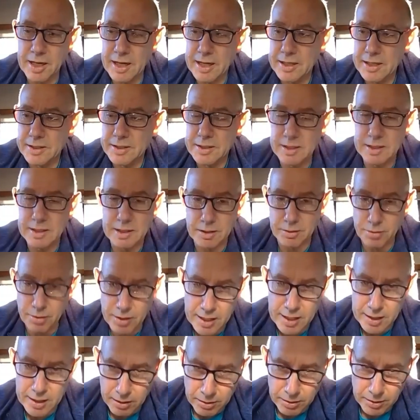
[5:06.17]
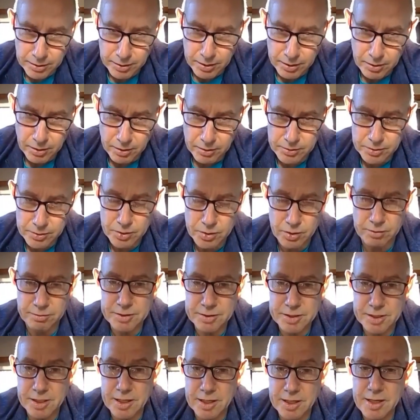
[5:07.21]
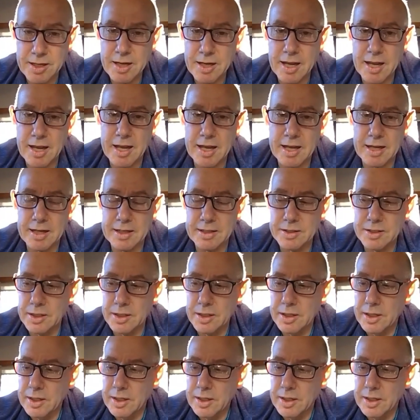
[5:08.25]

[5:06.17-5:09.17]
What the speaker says: and it created a lot of controversy. And